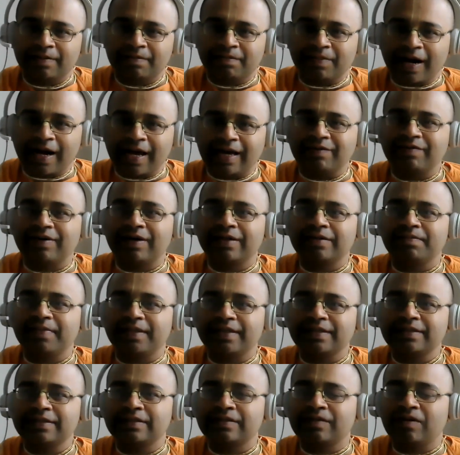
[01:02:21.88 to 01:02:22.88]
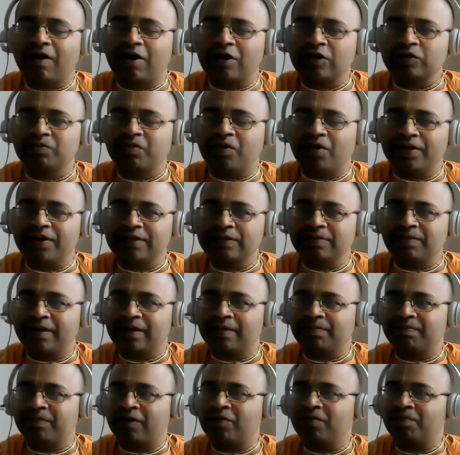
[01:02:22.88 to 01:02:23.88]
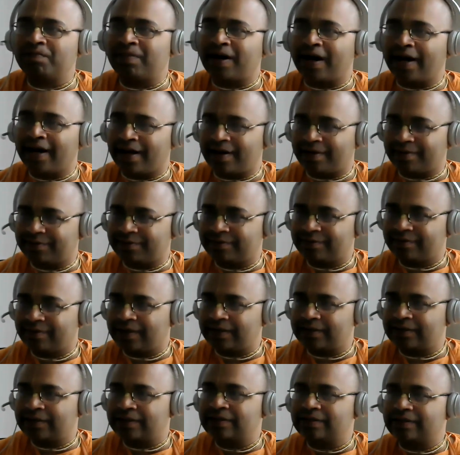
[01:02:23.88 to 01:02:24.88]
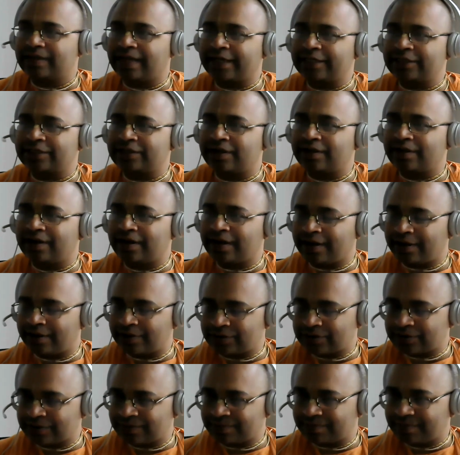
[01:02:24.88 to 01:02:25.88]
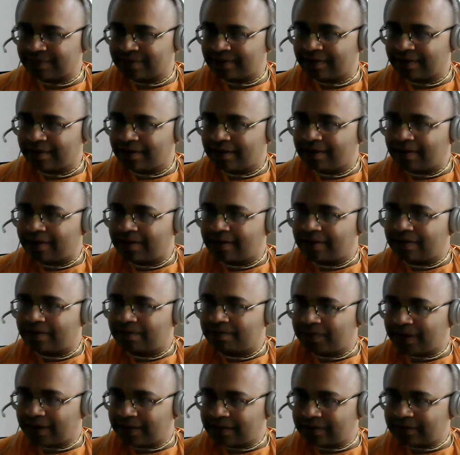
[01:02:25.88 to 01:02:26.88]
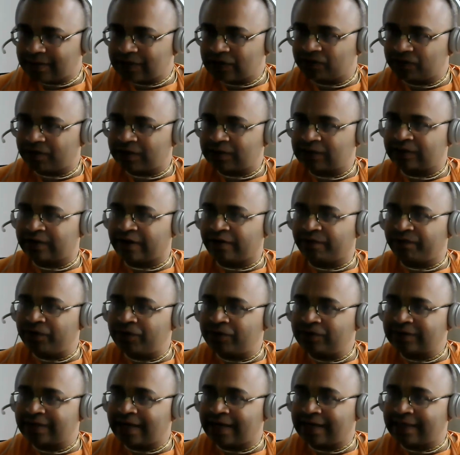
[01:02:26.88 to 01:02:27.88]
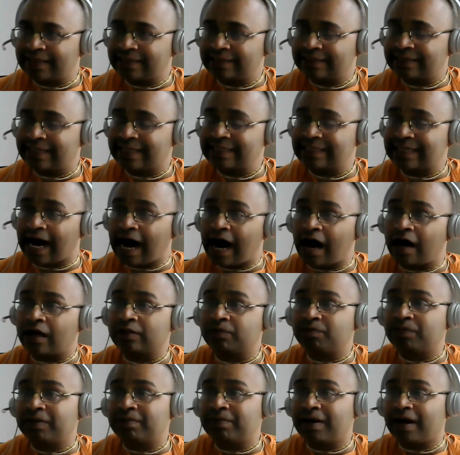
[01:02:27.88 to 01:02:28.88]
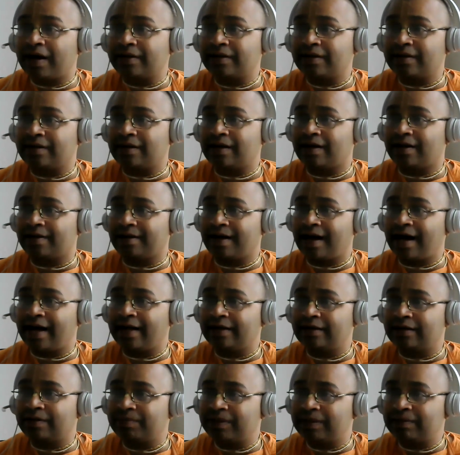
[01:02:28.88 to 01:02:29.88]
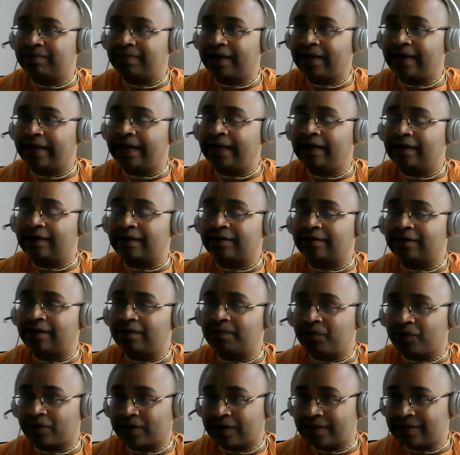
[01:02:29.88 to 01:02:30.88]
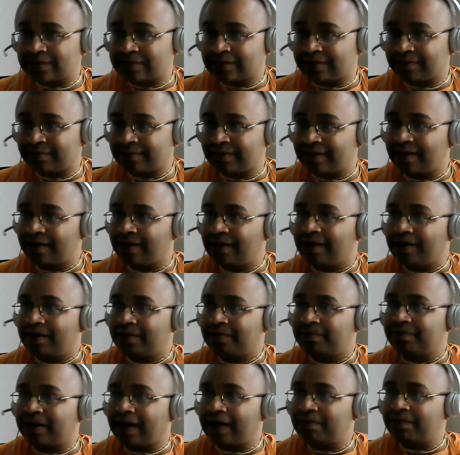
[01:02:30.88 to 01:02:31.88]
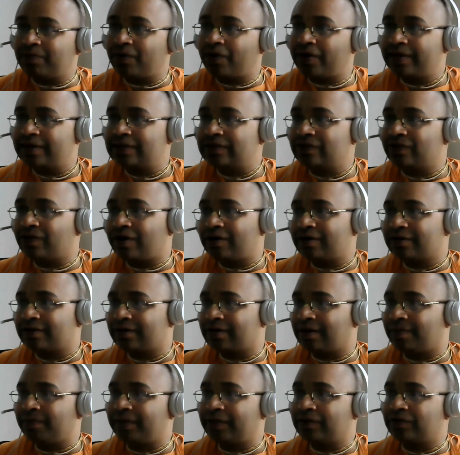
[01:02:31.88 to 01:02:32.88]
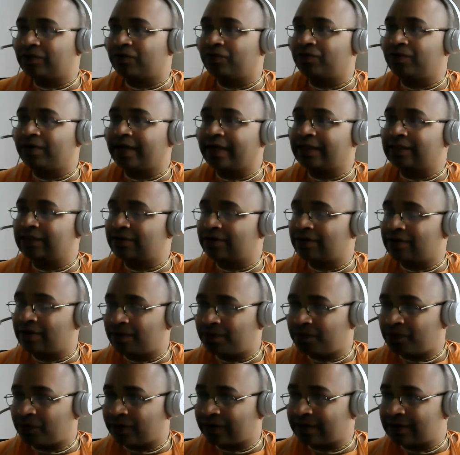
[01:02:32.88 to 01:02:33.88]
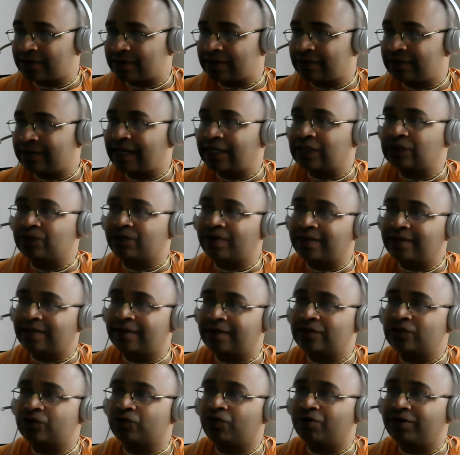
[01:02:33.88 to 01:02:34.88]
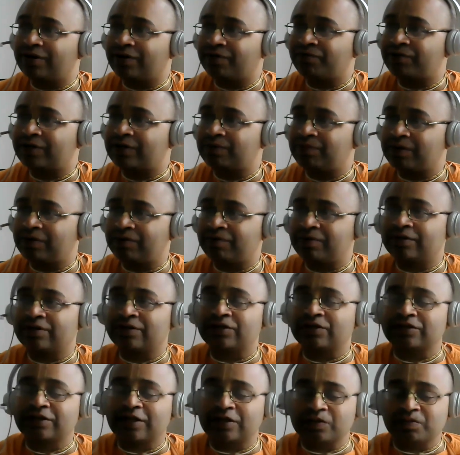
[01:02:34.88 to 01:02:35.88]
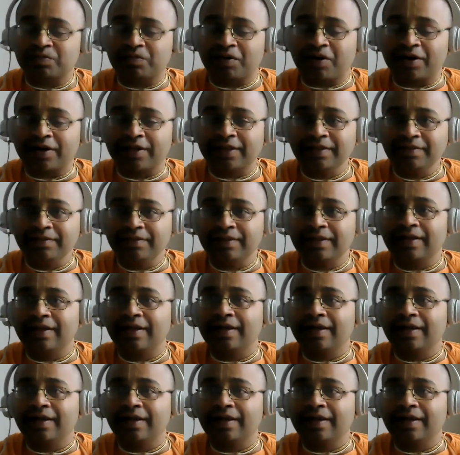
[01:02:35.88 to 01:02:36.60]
Mayavad means Lord's body is made up of Maya, which is external energy. But this verse refutes and he says, Atma Maya, I come in my internal potency my body is not coming through external potency. That's why there is no difference between Krishna's body